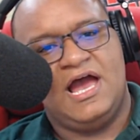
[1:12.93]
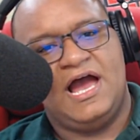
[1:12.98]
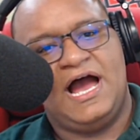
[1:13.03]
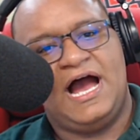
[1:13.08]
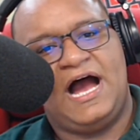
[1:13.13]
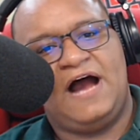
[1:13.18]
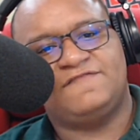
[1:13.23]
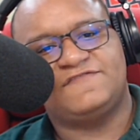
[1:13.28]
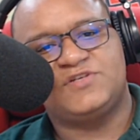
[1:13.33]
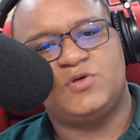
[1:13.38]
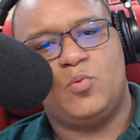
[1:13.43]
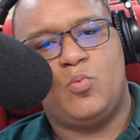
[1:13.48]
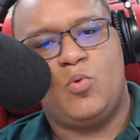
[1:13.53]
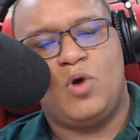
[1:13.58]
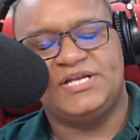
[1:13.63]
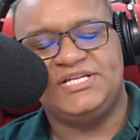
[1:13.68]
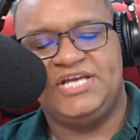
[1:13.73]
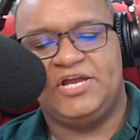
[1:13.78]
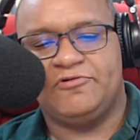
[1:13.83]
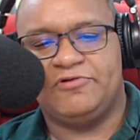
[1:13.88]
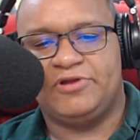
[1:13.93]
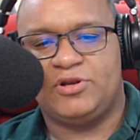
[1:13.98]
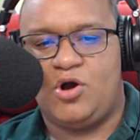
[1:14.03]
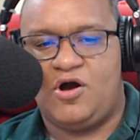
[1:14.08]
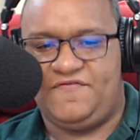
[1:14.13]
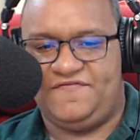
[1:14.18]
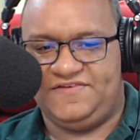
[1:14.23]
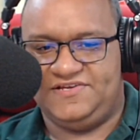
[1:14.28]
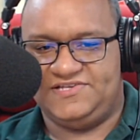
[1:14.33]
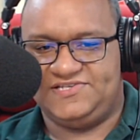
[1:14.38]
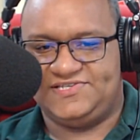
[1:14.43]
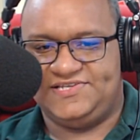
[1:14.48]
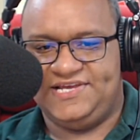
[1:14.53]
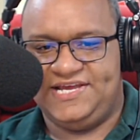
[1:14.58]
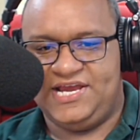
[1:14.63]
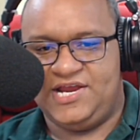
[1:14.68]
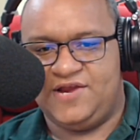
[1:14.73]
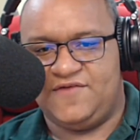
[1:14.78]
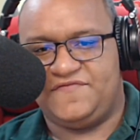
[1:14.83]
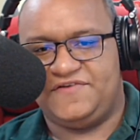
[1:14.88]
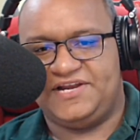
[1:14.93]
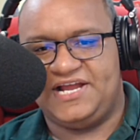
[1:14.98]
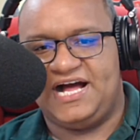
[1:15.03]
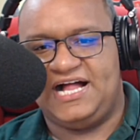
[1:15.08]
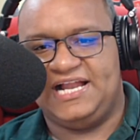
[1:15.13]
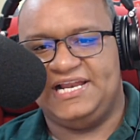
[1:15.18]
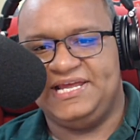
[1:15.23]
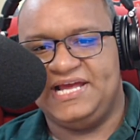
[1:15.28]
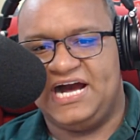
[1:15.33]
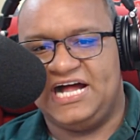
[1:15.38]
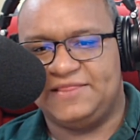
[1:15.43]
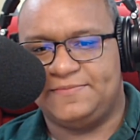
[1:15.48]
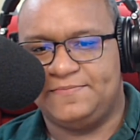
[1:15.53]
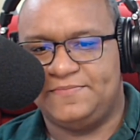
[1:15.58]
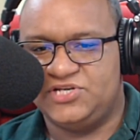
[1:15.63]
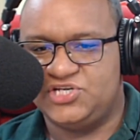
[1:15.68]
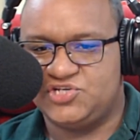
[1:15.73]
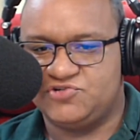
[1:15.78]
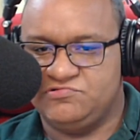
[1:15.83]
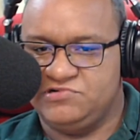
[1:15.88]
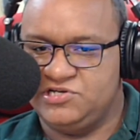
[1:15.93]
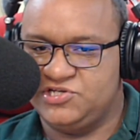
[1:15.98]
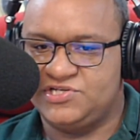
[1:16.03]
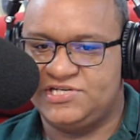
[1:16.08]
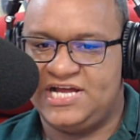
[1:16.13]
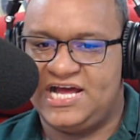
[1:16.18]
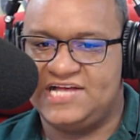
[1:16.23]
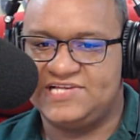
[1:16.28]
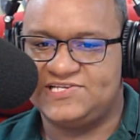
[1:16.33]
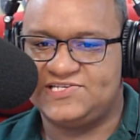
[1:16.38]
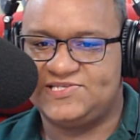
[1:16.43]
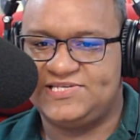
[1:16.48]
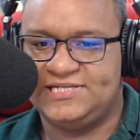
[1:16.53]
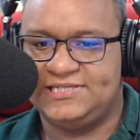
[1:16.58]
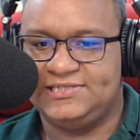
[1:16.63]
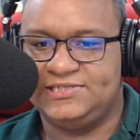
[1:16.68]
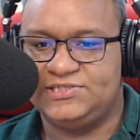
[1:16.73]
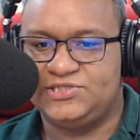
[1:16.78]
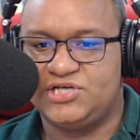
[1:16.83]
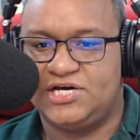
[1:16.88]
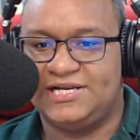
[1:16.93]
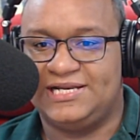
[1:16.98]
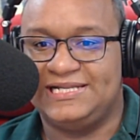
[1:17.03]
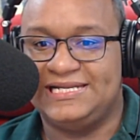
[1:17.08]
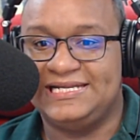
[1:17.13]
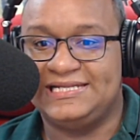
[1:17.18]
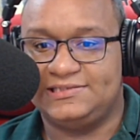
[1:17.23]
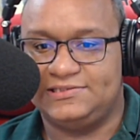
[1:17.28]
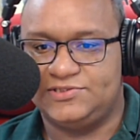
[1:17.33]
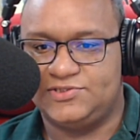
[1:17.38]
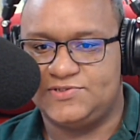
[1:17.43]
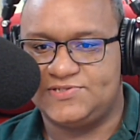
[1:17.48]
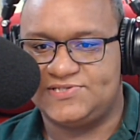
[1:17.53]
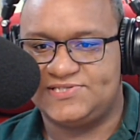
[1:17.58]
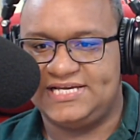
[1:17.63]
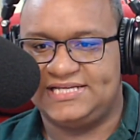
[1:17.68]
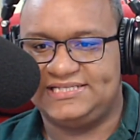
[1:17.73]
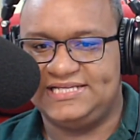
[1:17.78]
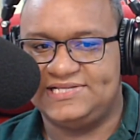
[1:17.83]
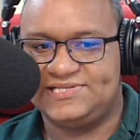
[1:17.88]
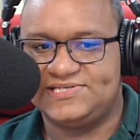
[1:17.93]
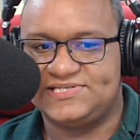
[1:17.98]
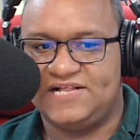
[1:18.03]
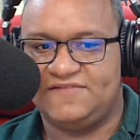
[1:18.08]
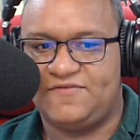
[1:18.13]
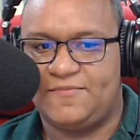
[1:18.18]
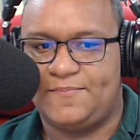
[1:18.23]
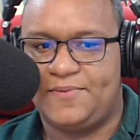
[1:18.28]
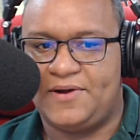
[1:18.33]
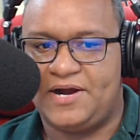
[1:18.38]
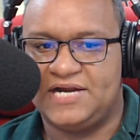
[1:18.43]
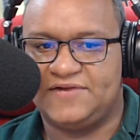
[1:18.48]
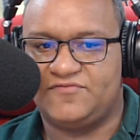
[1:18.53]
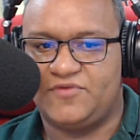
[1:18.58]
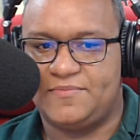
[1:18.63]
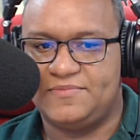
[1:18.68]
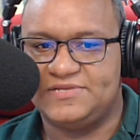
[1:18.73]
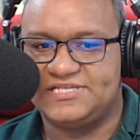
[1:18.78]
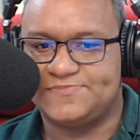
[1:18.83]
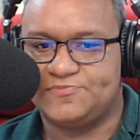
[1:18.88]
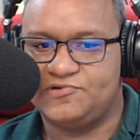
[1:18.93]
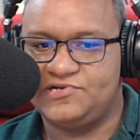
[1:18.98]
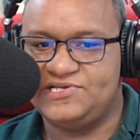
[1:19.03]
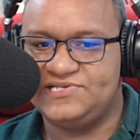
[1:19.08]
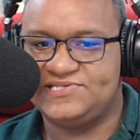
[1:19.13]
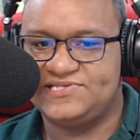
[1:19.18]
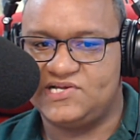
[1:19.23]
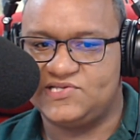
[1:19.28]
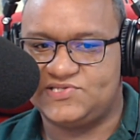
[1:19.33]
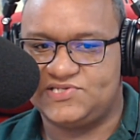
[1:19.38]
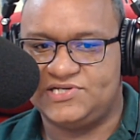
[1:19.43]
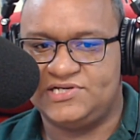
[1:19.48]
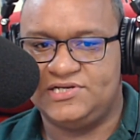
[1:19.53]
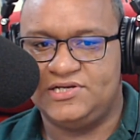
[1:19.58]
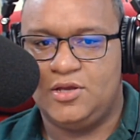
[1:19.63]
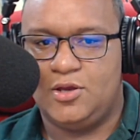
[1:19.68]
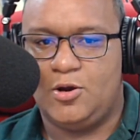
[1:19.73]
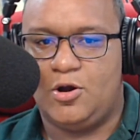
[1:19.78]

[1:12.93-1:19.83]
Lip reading: After 1 year in office, the Irfaan Ali administration has still done little to set itself apart from its predecessor